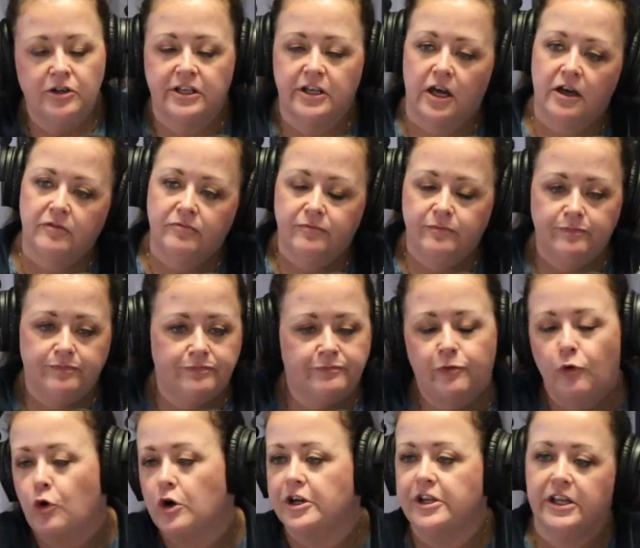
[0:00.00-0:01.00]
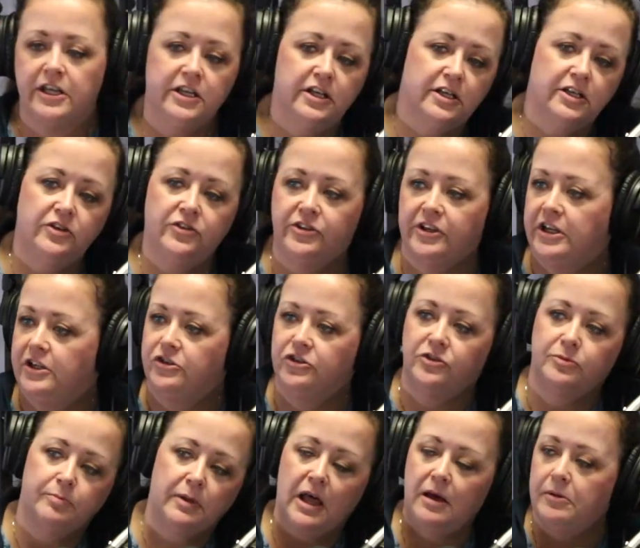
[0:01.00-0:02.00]
I got 4 kids,
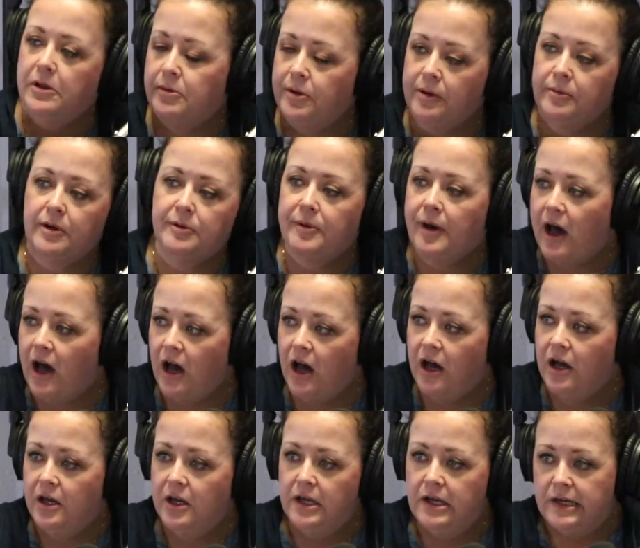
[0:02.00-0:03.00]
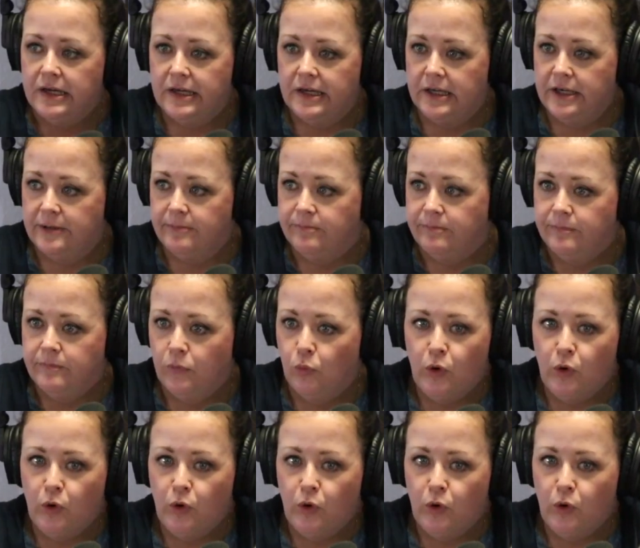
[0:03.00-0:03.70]
ages blah, blah, blah, blah, blah.